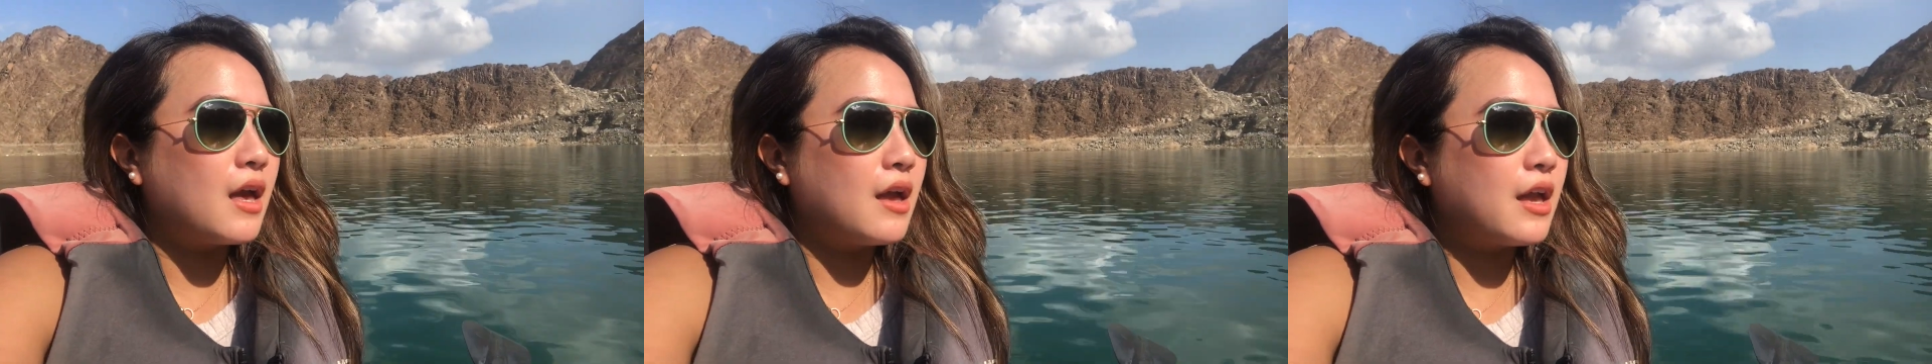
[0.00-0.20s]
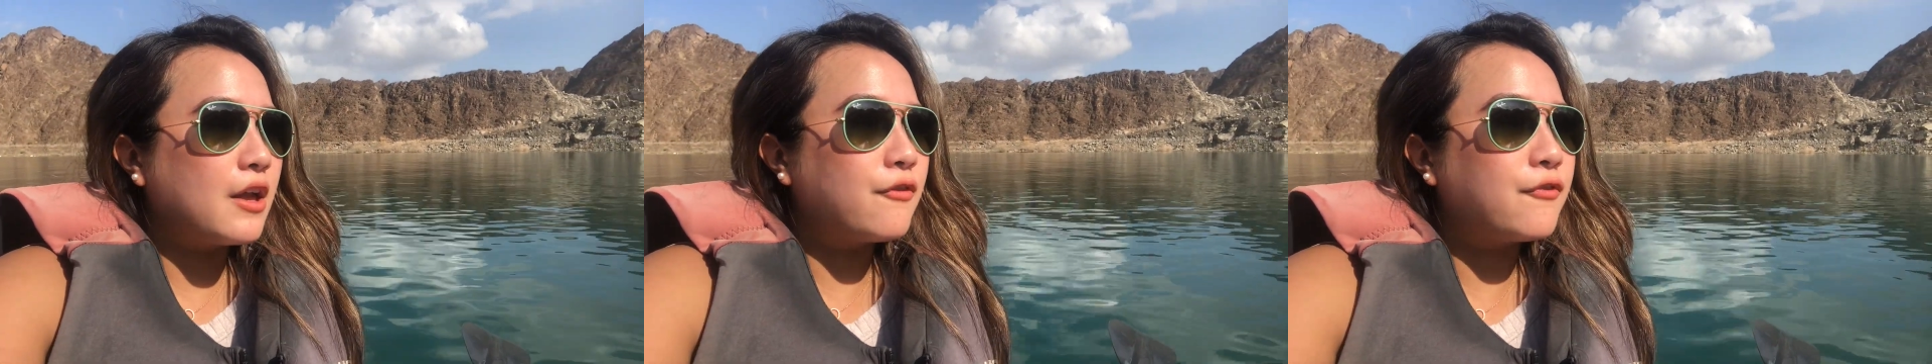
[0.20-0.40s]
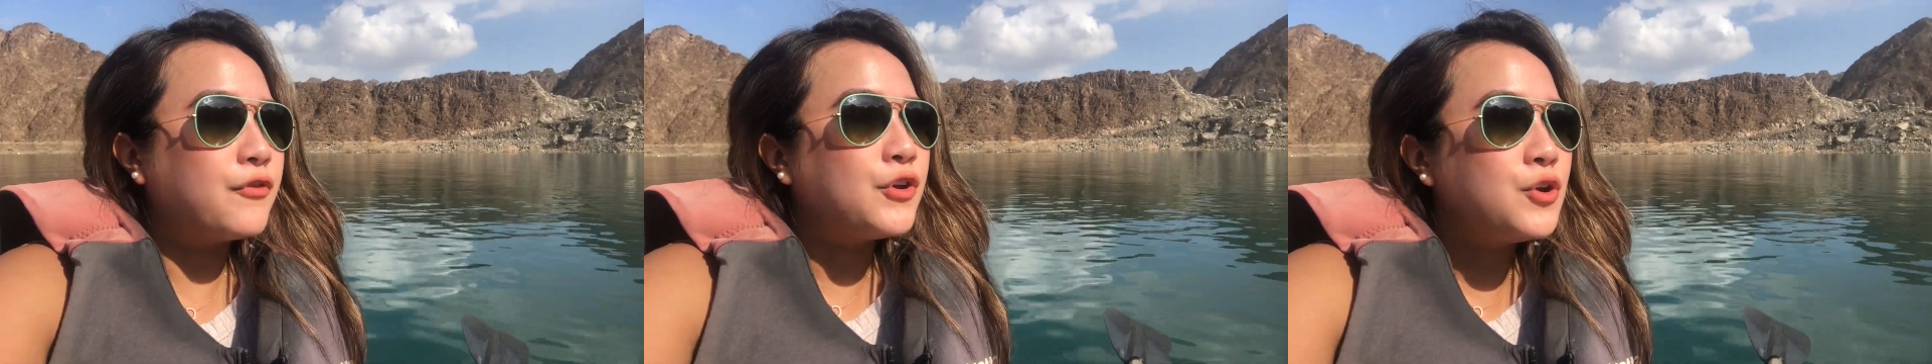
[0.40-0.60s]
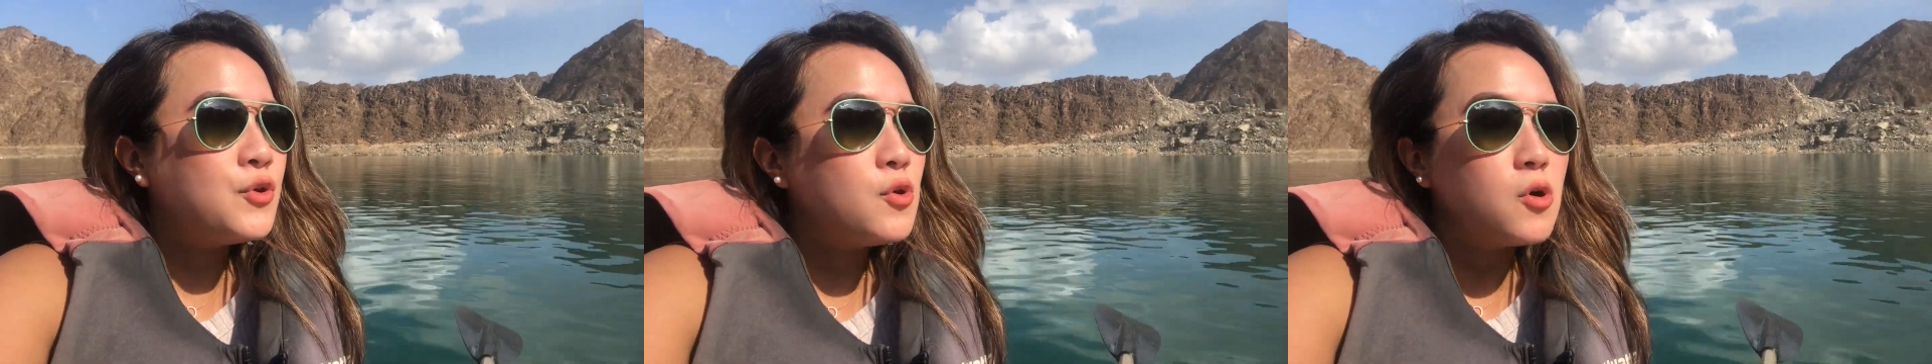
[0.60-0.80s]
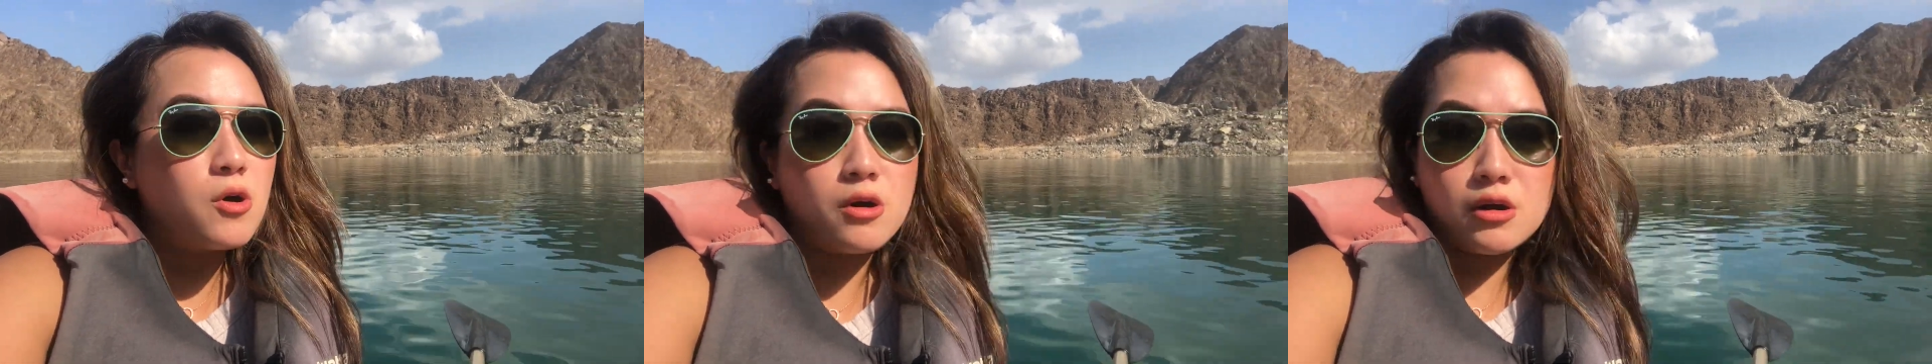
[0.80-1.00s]
if
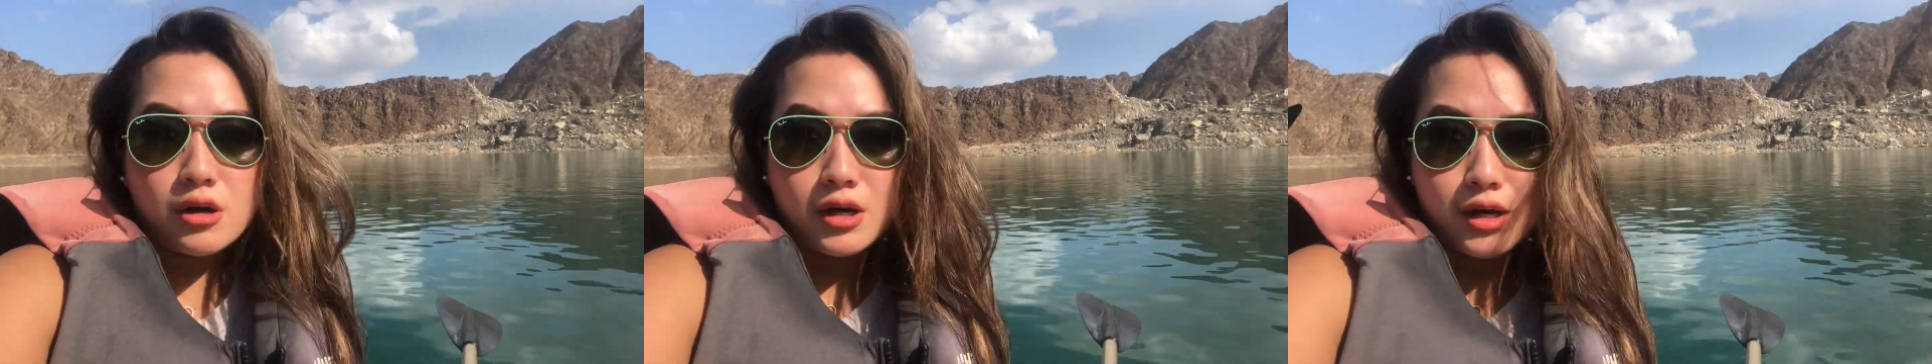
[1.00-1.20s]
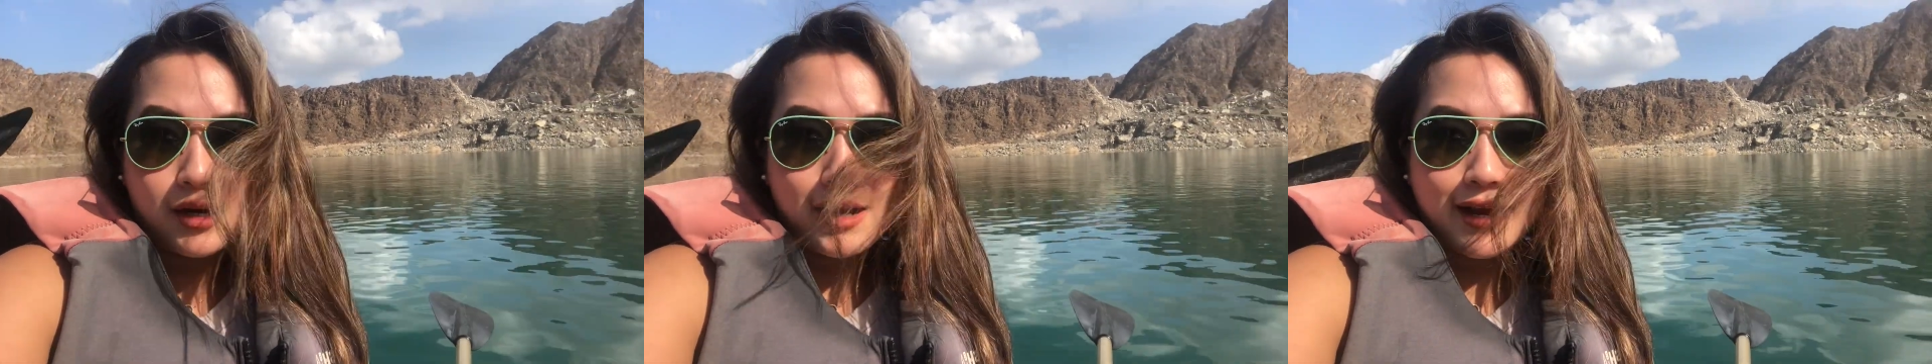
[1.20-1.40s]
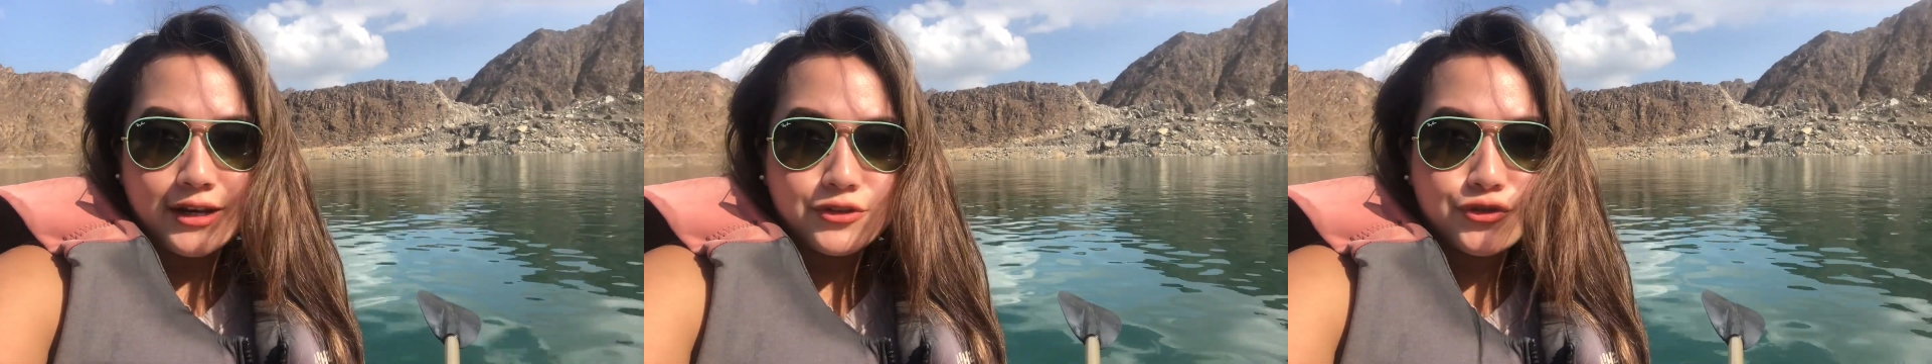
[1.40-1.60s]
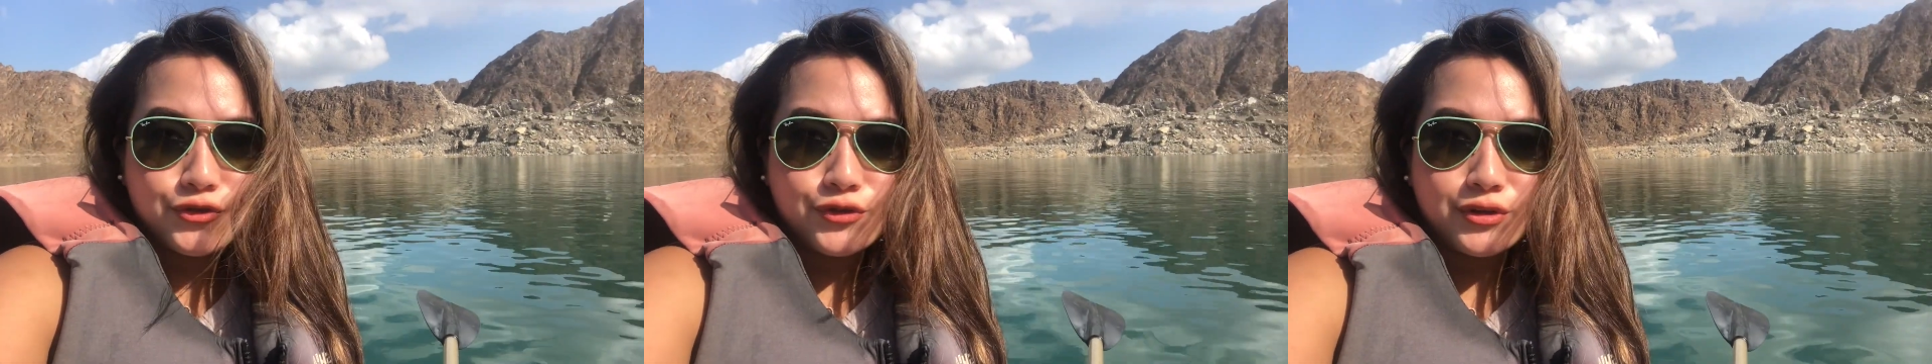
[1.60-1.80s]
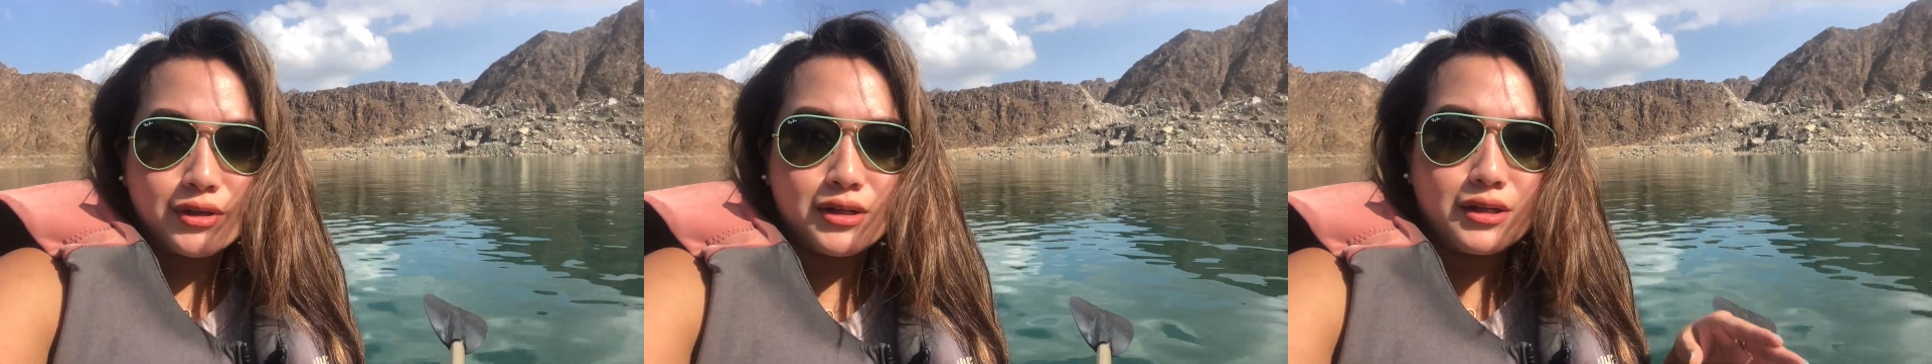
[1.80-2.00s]
you are
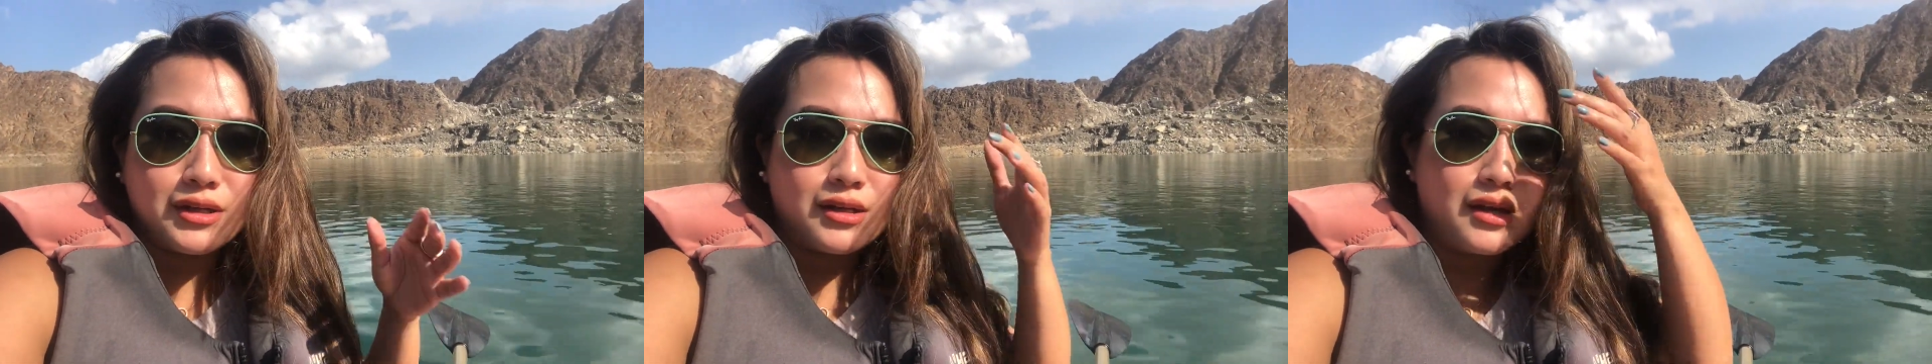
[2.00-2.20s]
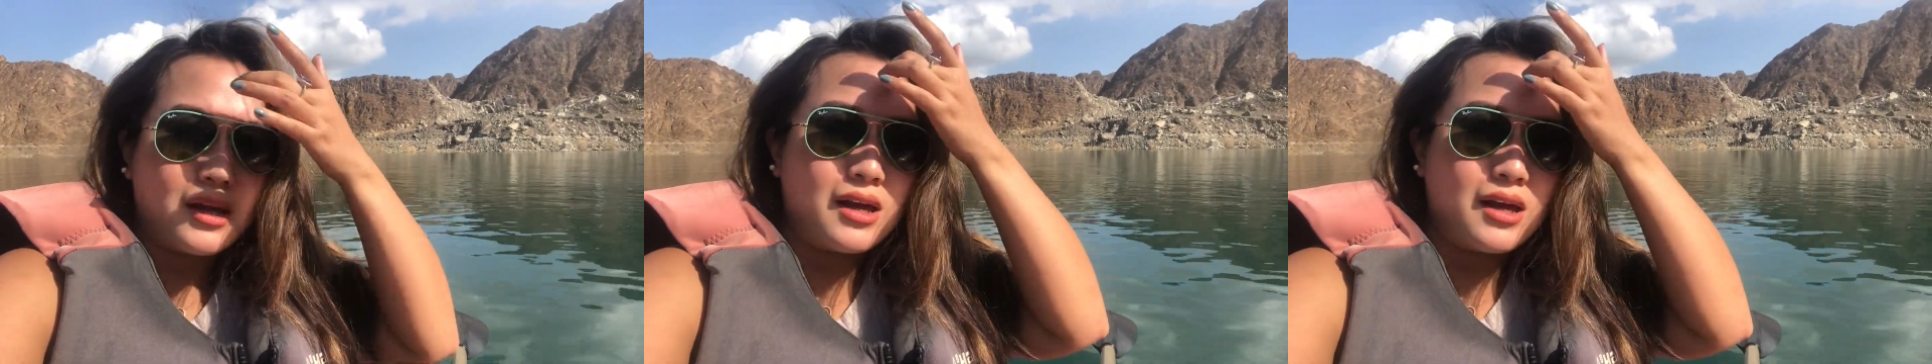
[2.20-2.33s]
entering